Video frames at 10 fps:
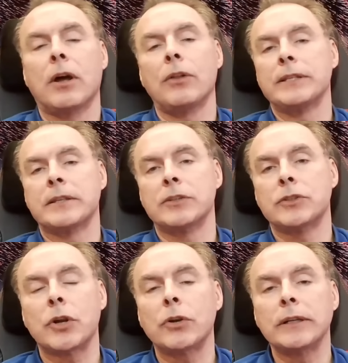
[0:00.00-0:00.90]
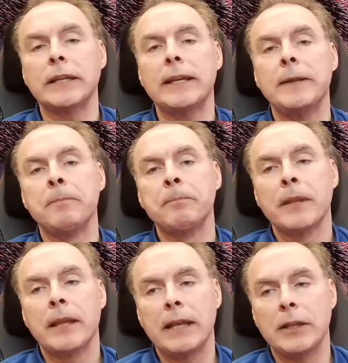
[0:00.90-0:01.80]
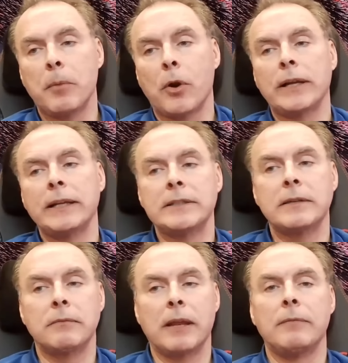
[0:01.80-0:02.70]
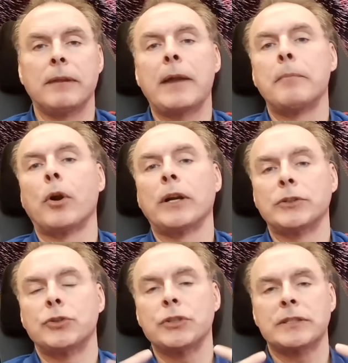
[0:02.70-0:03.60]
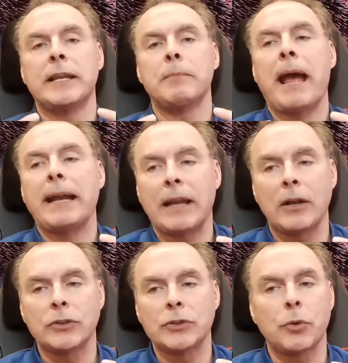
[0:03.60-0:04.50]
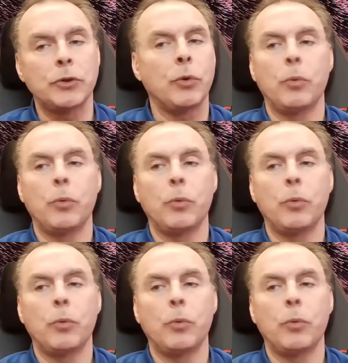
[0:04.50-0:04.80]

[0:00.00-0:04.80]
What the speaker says: to all this uncertainty in the markets, and the kind of markets are just sitting back now, just going,